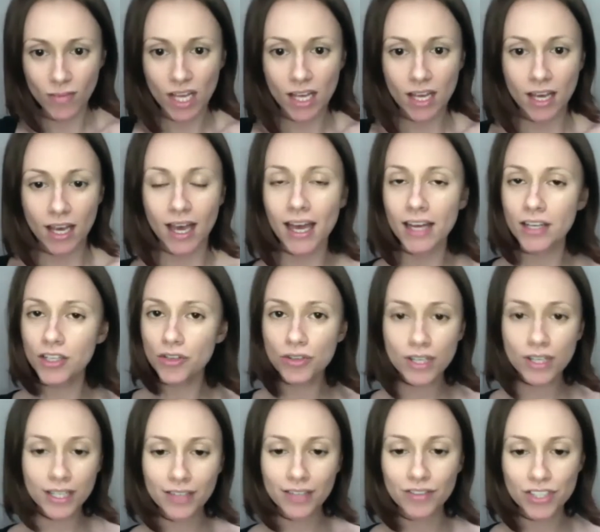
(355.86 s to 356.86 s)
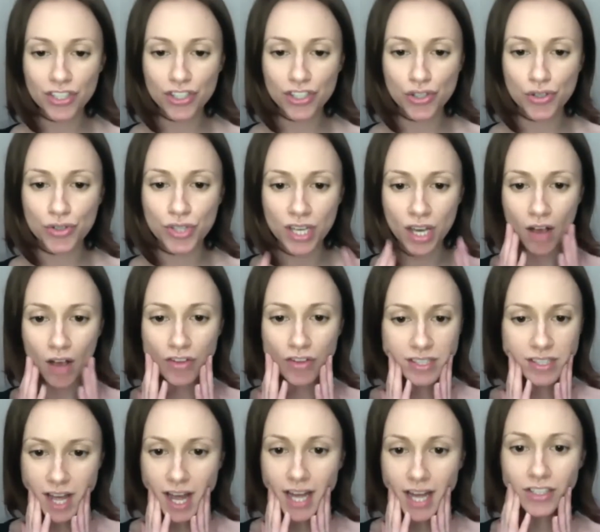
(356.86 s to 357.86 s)
And you can even do the other
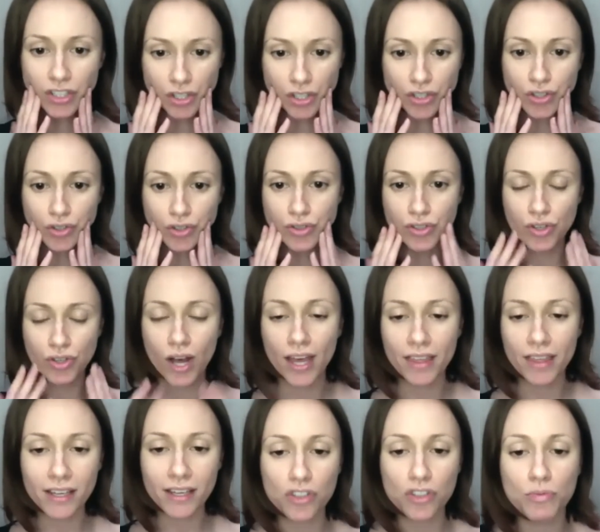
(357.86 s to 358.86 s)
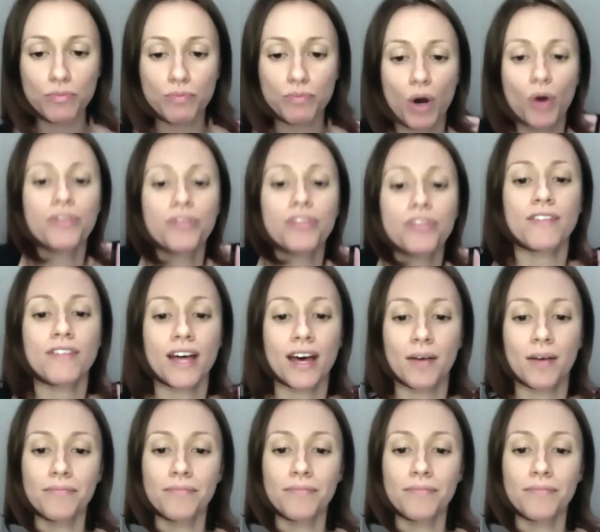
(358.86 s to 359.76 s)
side too. So I think do both of them.